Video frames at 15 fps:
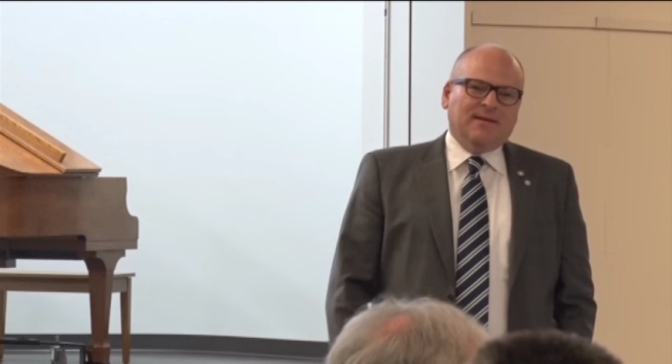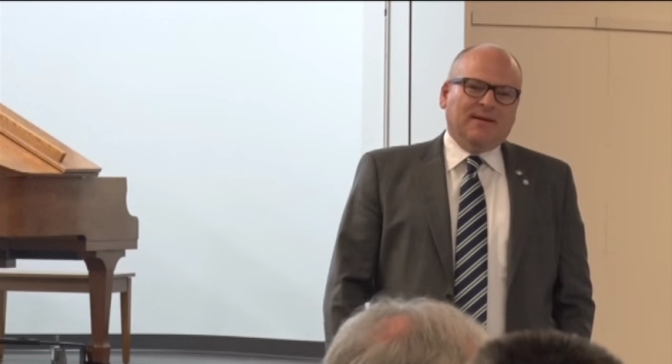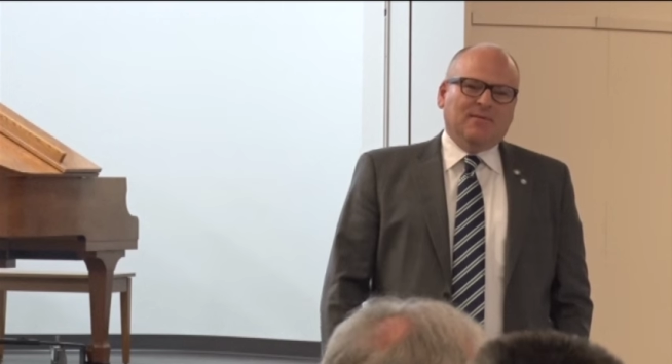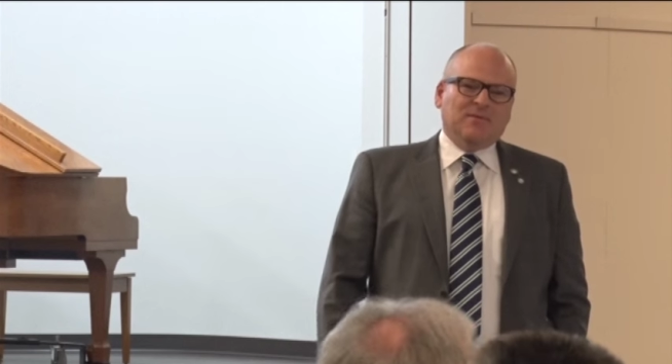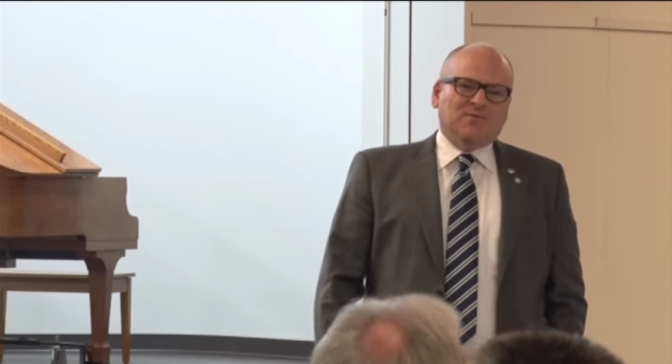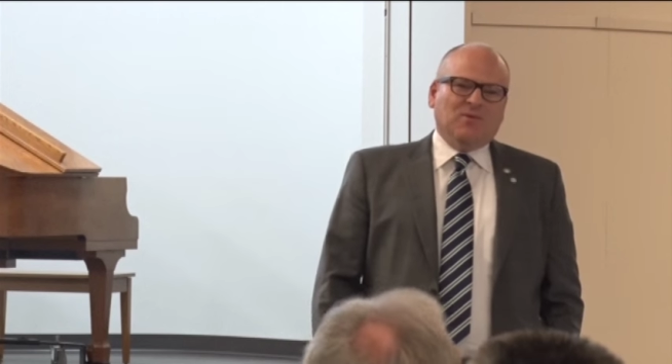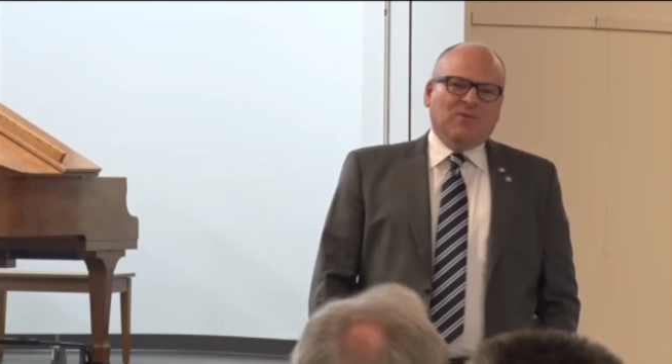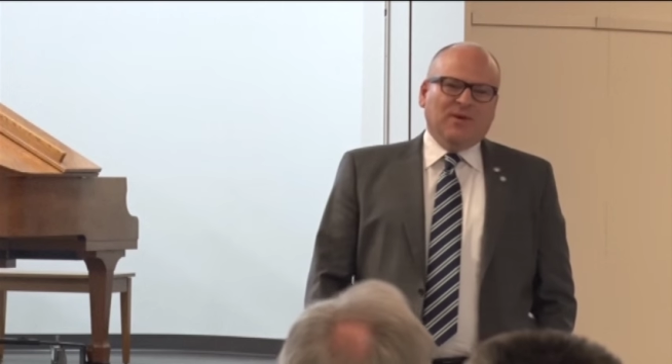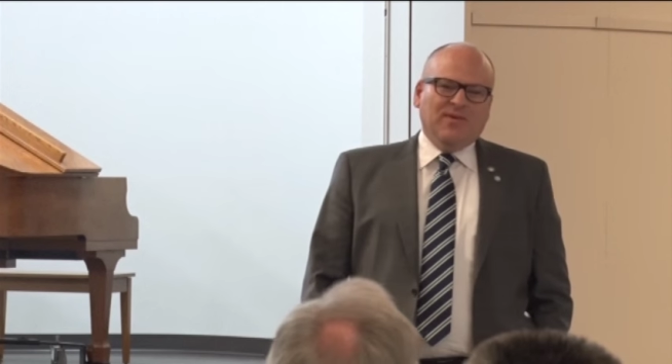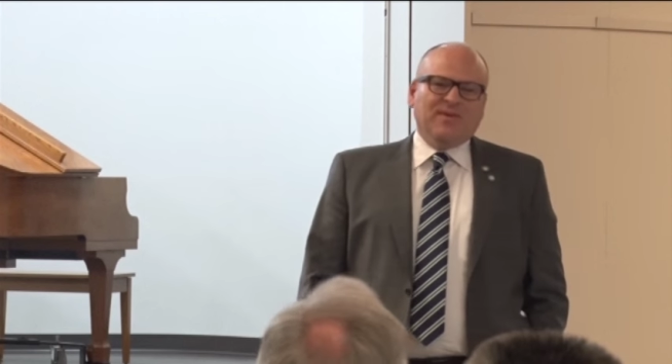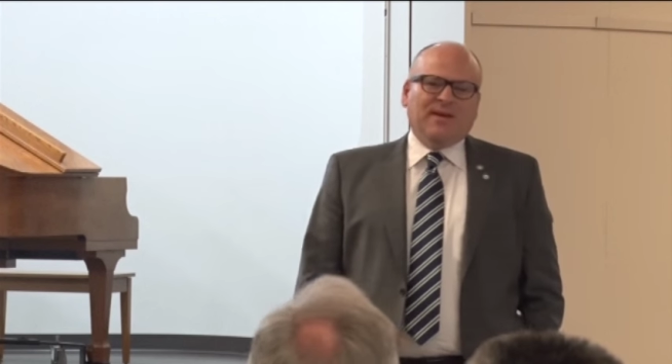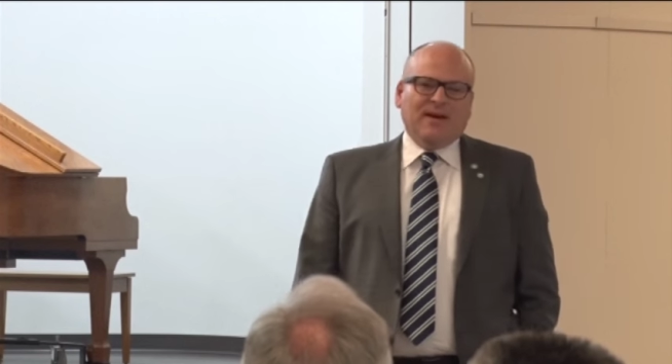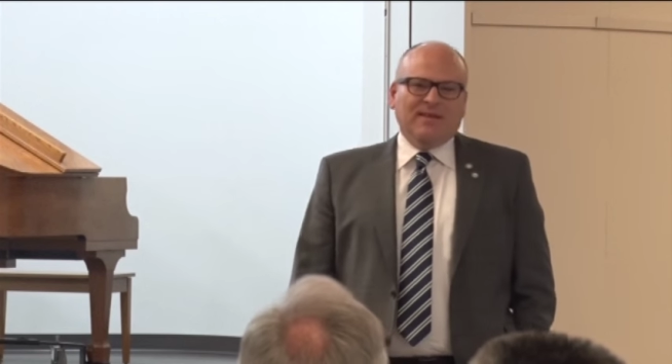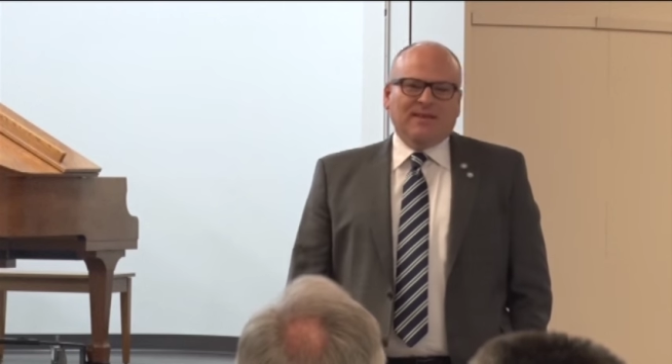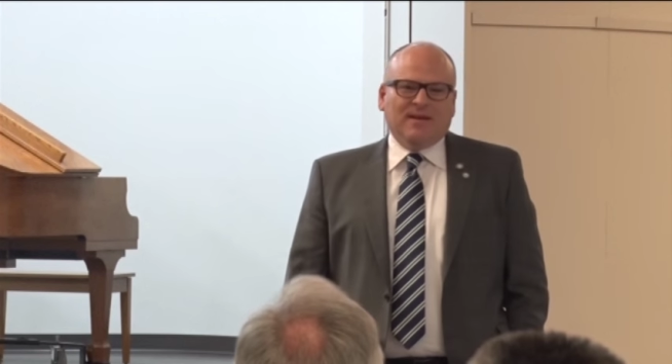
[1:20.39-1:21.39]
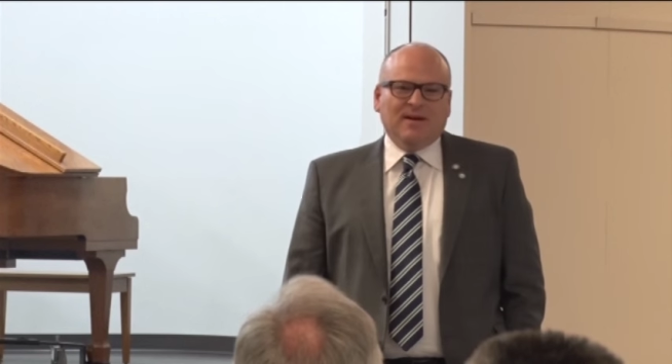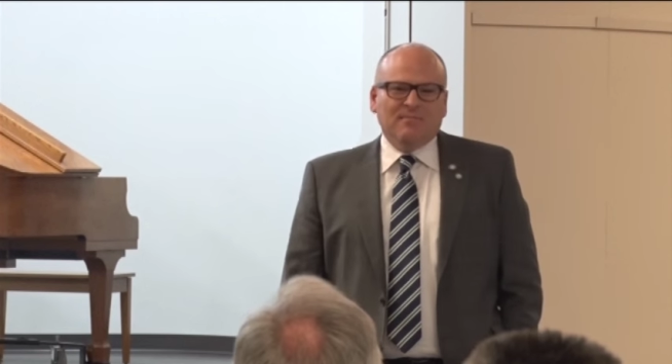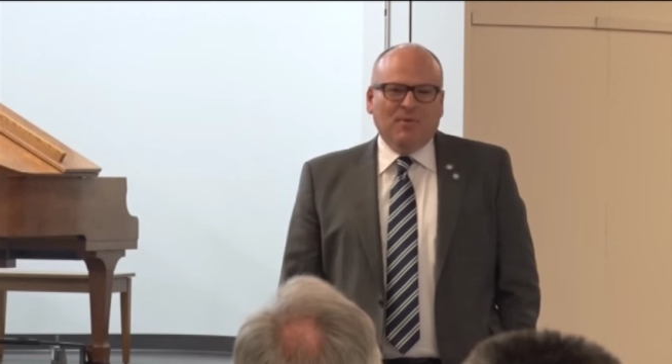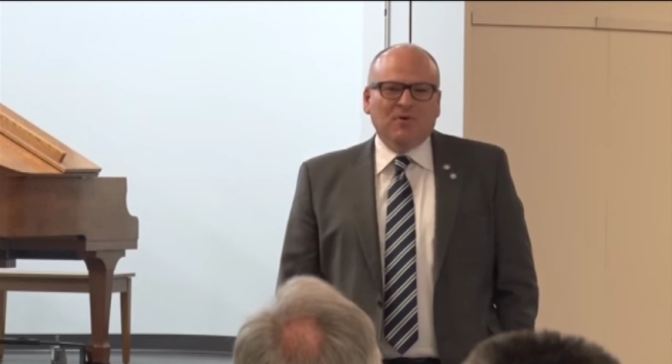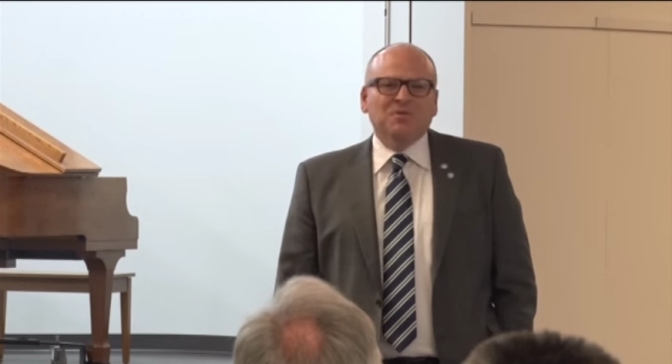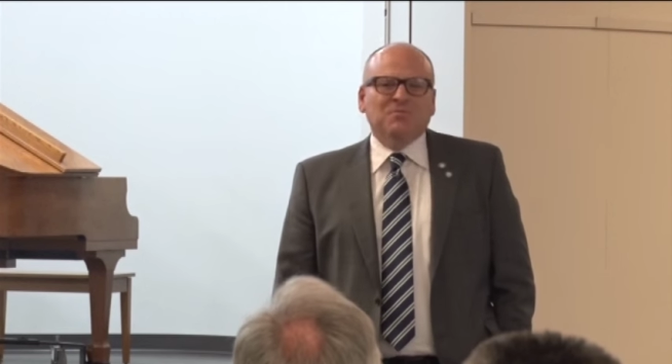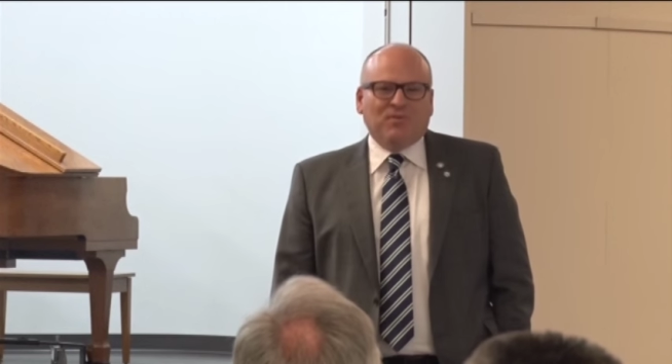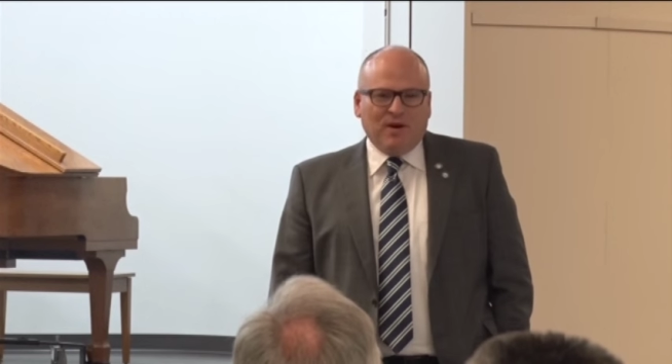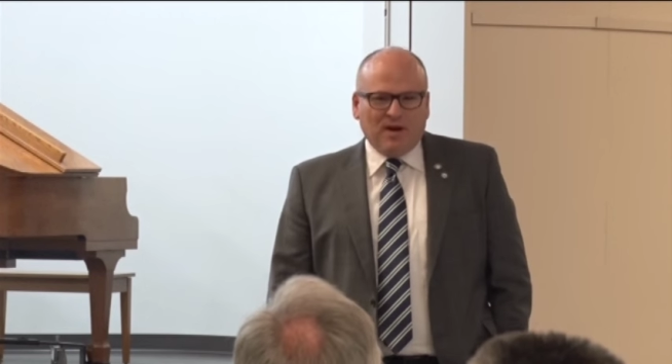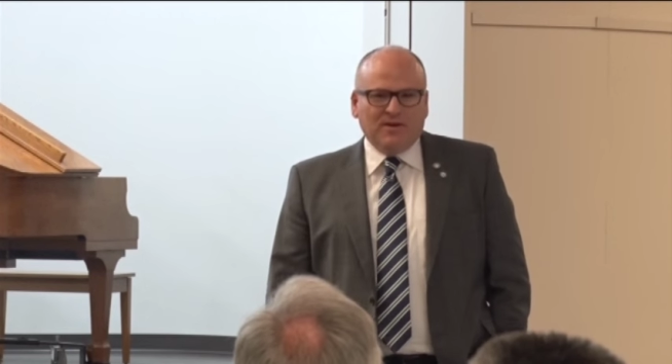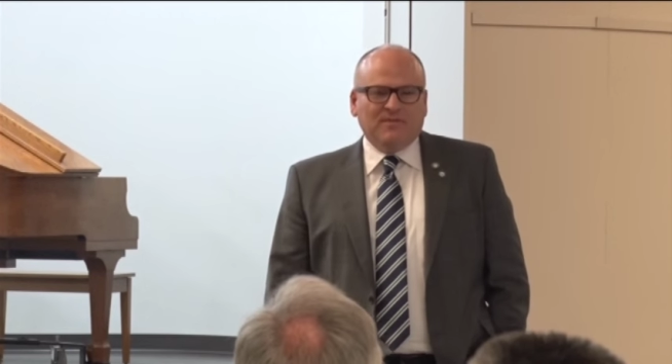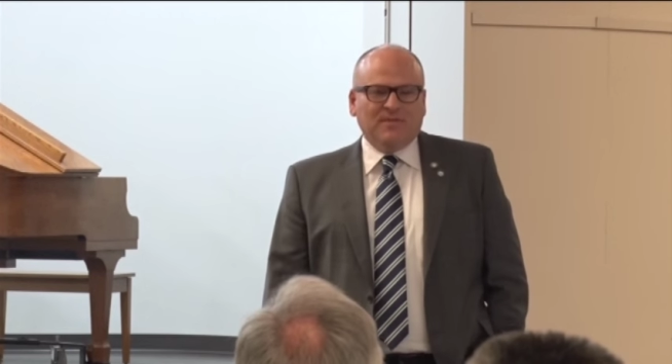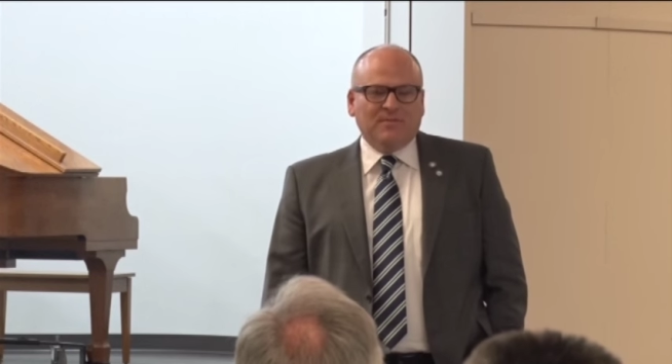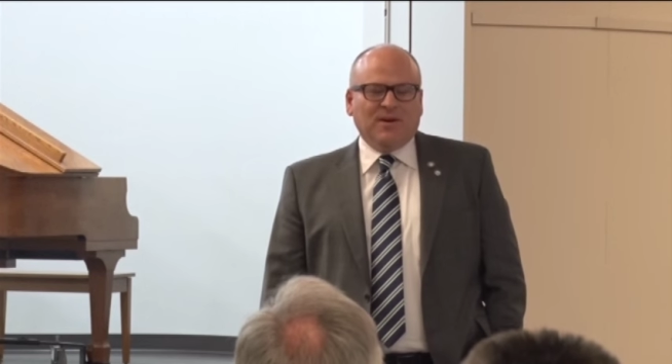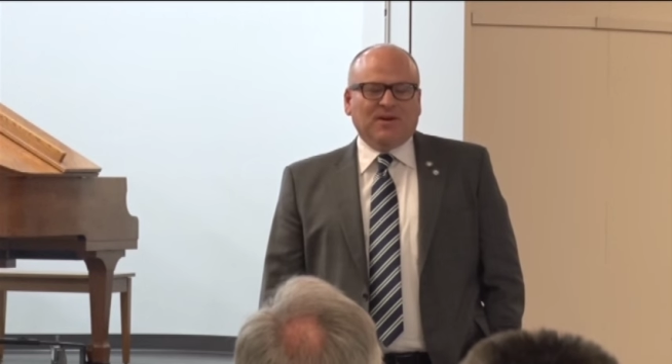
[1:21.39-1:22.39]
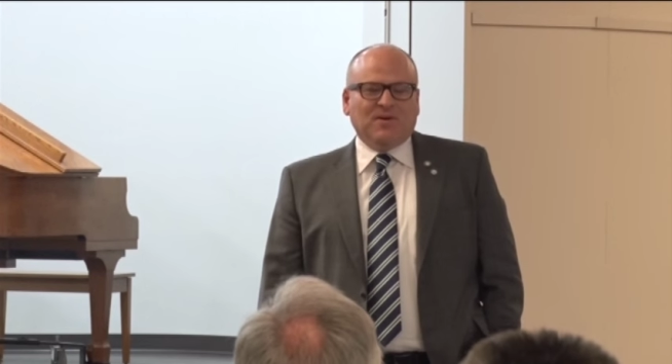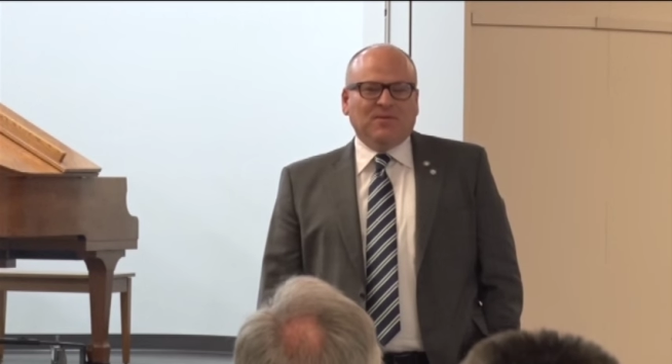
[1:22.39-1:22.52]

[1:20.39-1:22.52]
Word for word: that was the one thing I think I'm most proud of in my